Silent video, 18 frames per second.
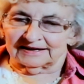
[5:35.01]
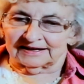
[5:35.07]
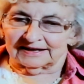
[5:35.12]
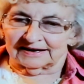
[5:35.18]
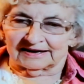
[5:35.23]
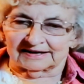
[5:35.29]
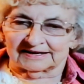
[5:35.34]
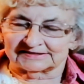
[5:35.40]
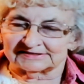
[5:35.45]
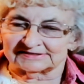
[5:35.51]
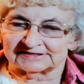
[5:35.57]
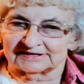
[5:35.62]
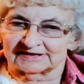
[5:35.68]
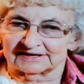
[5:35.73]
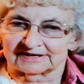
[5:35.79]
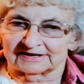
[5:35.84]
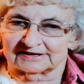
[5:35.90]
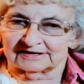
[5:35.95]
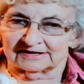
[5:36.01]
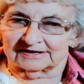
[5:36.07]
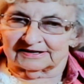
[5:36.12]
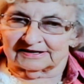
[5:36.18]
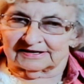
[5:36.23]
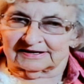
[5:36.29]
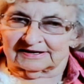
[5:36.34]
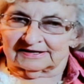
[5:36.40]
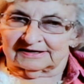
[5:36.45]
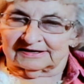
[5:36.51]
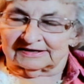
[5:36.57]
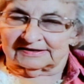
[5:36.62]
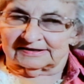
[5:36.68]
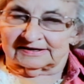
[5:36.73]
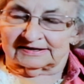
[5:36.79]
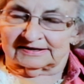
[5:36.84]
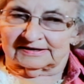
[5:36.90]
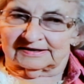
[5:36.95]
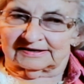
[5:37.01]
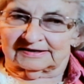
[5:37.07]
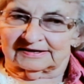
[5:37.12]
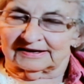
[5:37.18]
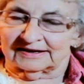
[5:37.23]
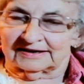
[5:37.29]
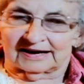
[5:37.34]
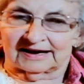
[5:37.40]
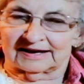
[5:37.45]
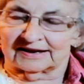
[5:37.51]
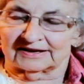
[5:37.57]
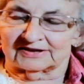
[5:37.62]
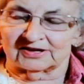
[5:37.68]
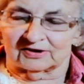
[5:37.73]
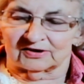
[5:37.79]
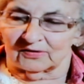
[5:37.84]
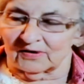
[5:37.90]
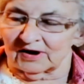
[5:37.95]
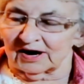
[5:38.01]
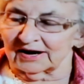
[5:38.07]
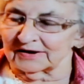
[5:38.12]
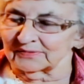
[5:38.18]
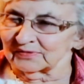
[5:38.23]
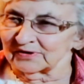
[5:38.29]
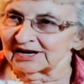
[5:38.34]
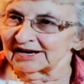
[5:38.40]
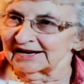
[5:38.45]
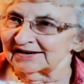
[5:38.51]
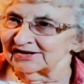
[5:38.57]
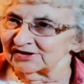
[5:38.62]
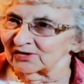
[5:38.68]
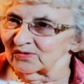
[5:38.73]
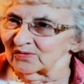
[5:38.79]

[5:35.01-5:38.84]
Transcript: and I said, I really